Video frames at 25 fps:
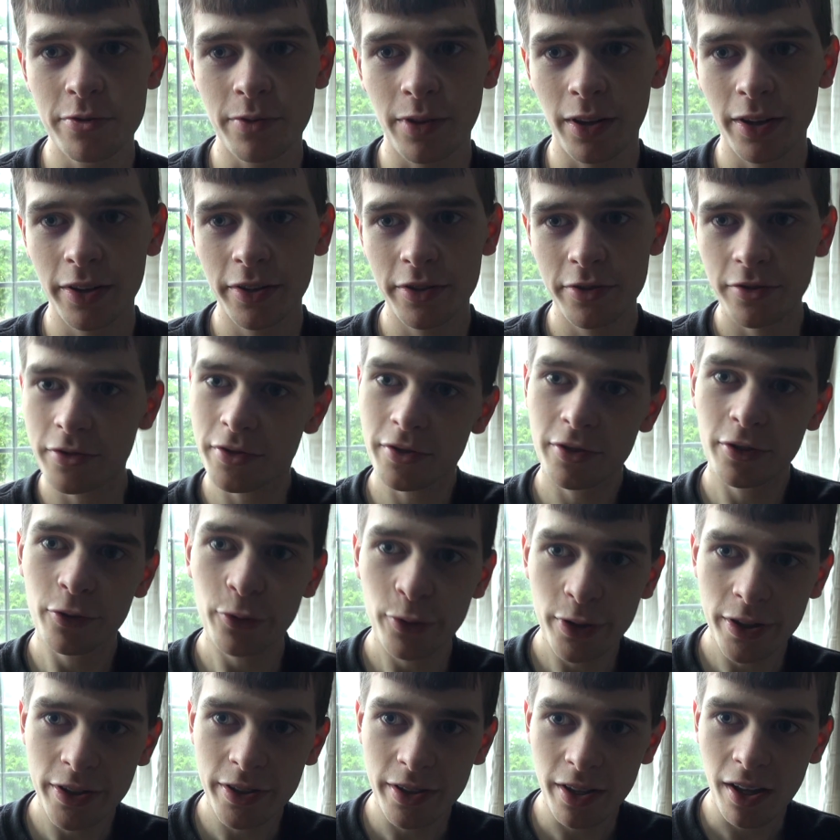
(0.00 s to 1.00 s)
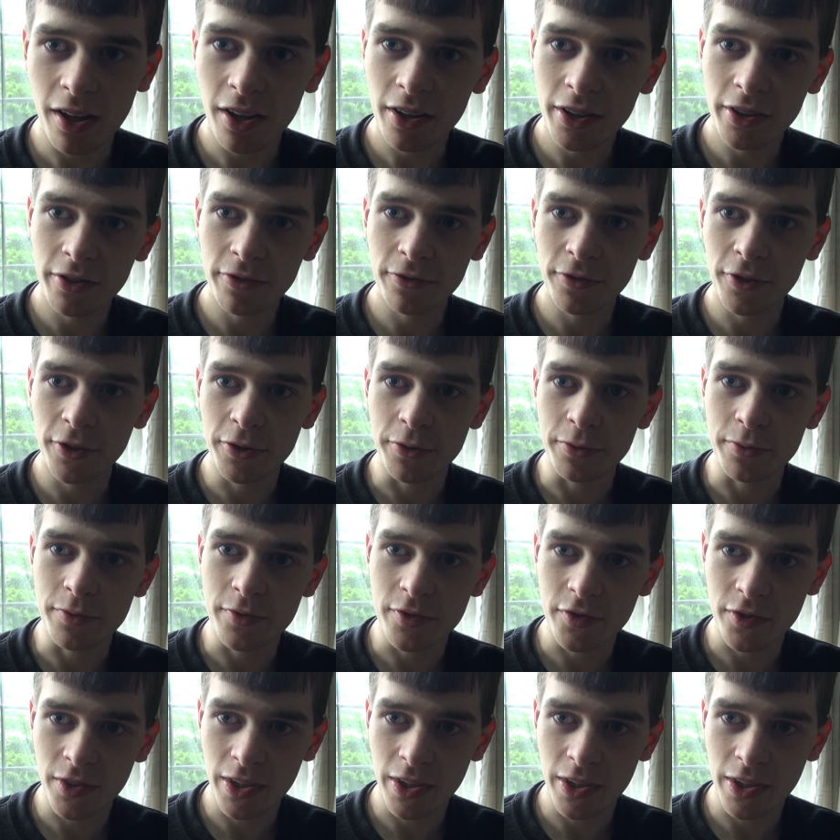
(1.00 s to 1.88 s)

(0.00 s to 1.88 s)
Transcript: Like, just look at iPhones.